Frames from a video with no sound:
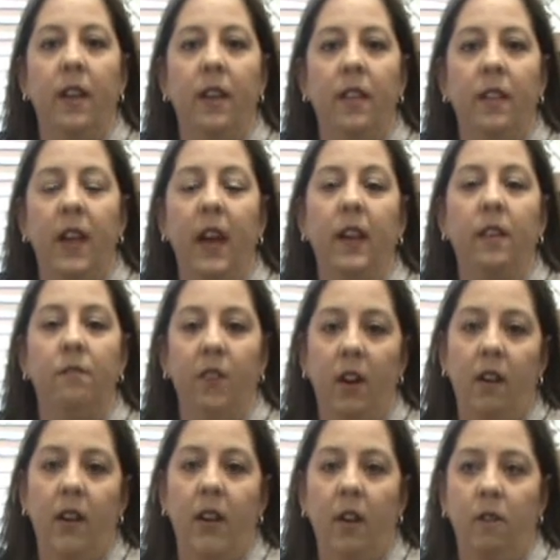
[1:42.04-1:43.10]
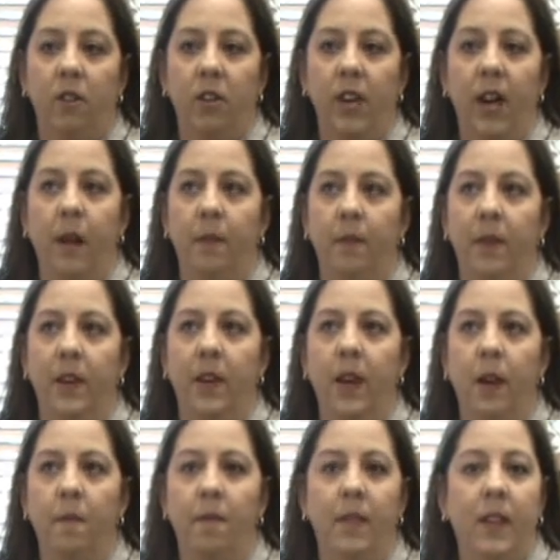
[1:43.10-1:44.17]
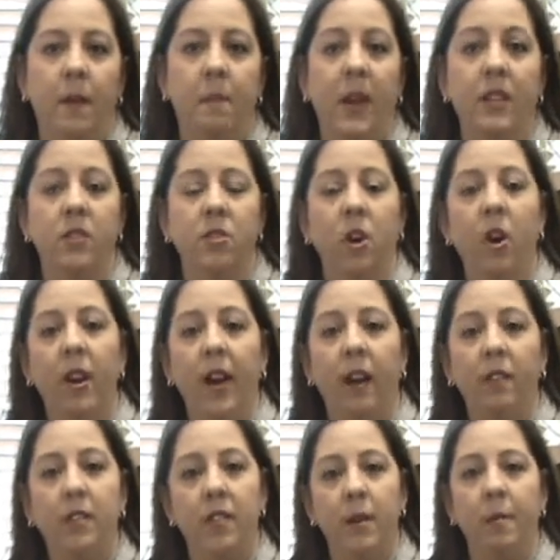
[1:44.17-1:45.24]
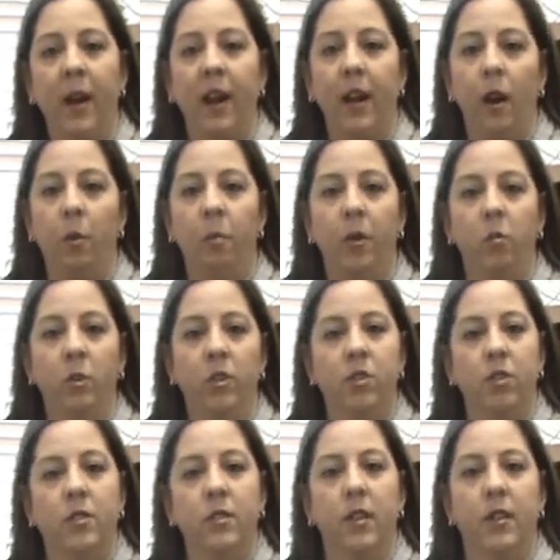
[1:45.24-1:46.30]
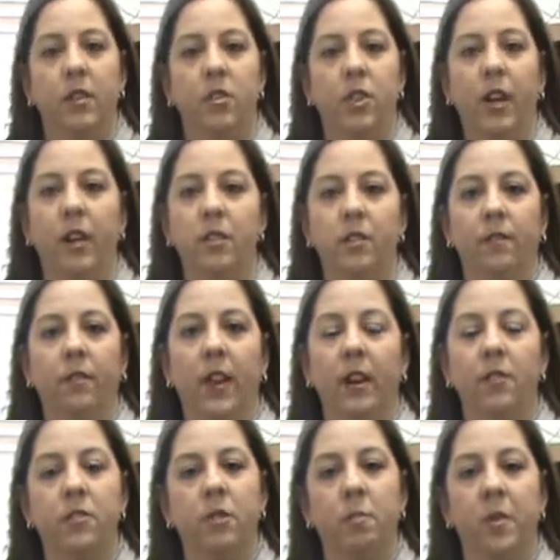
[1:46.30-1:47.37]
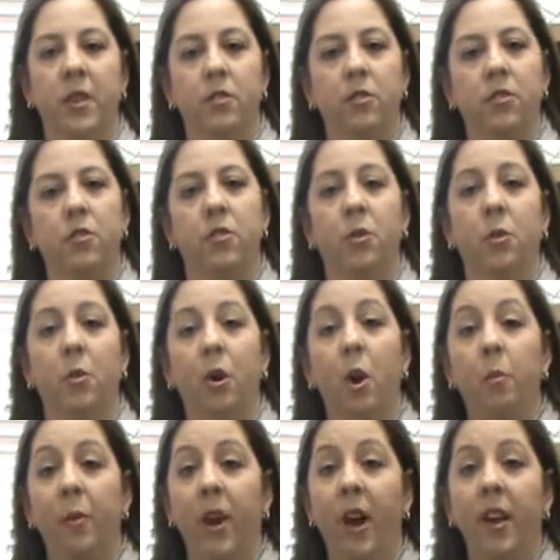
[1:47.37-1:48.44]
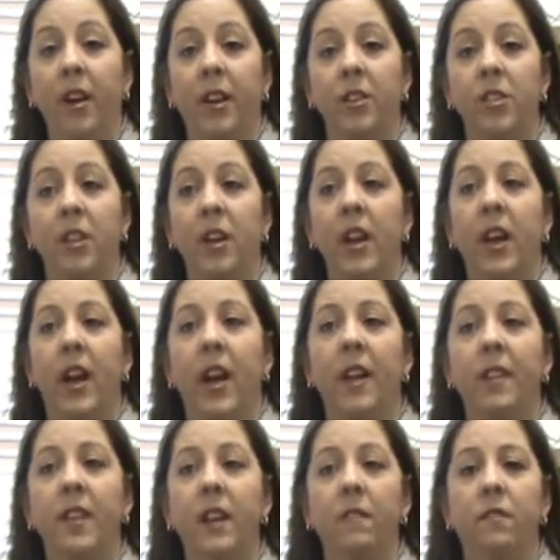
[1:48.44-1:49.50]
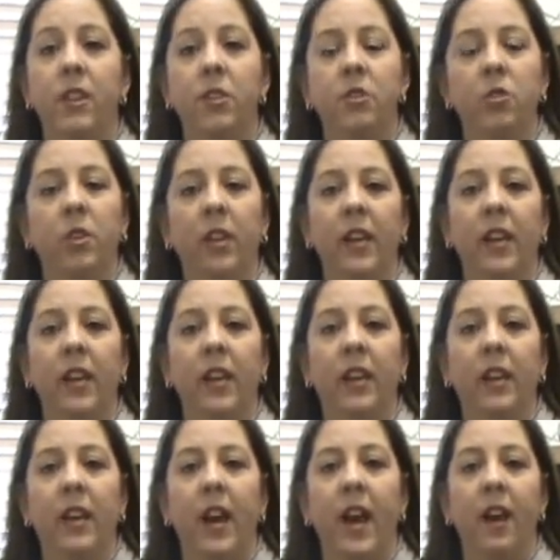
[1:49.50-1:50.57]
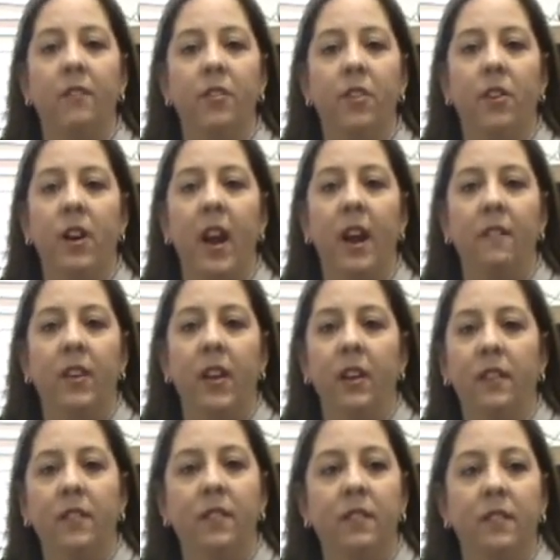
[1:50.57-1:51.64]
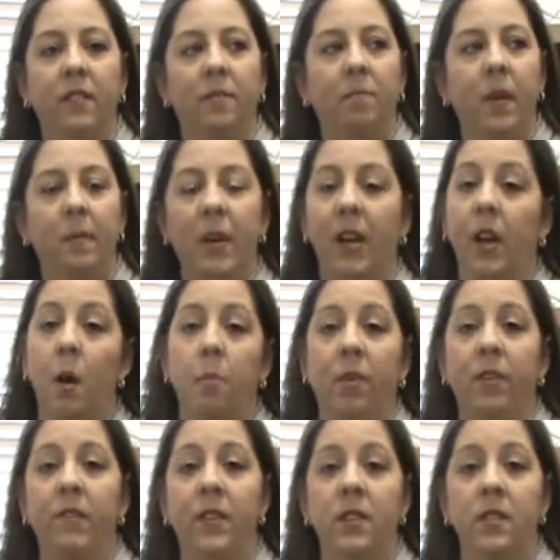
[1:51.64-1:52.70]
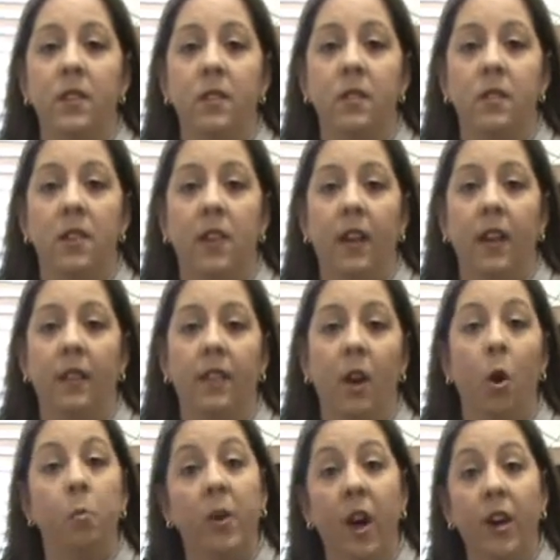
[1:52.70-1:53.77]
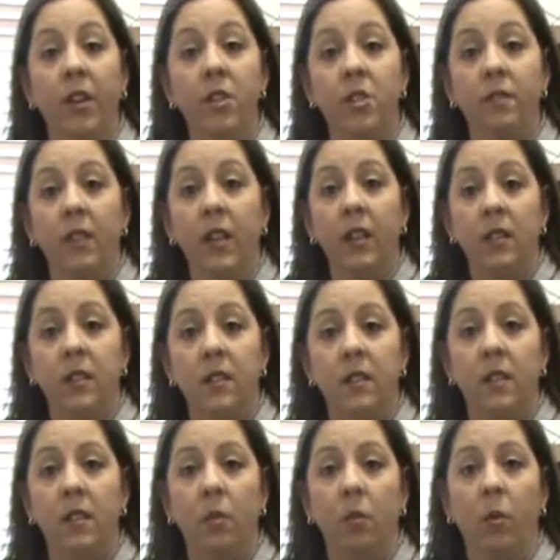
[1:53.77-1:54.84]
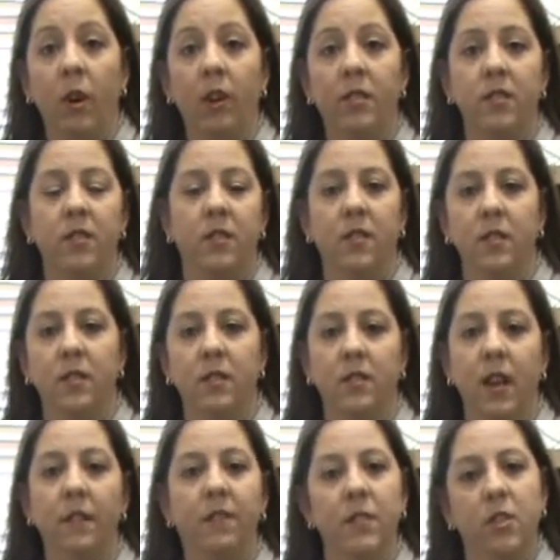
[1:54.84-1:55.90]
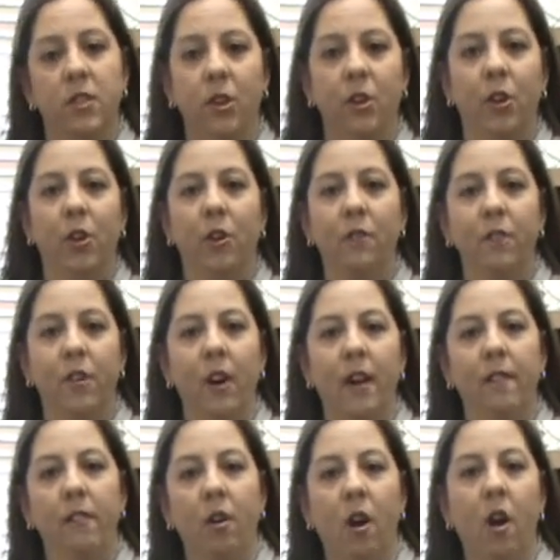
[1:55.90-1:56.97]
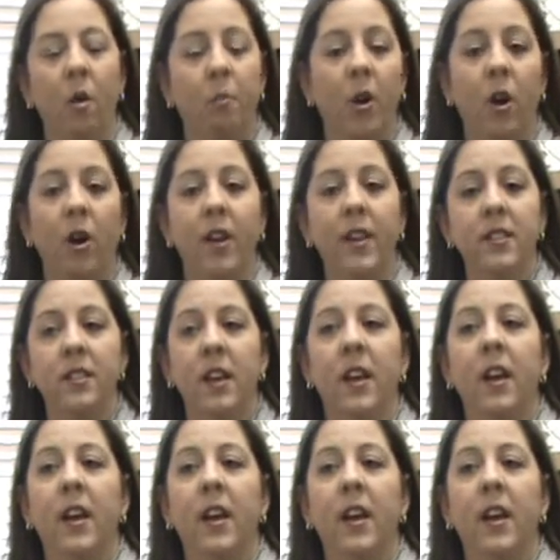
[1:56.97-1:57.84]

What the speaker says: that can vary over time. They may start out semi-open with just the exchange of letters and pictures through Hope Cottage, and then eventually, after having maybe a couple of visits at the Hope Cottage events, where it's safe and secure for all parties,